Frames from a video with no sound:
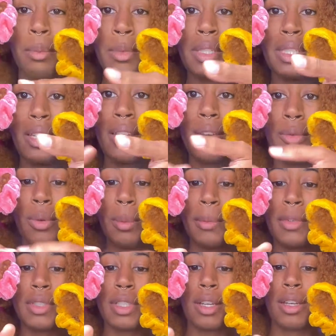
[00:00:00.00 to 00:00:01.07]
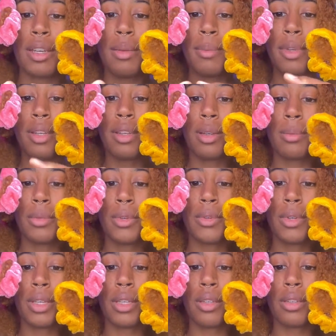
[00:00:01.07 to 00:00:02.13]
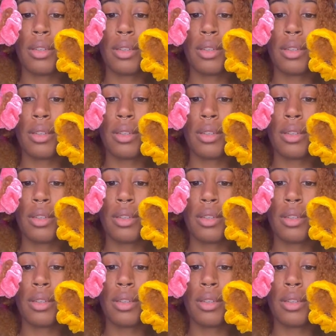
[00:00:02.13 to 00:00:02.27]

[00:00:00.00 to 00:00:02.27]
gonna take it one more time and I'm going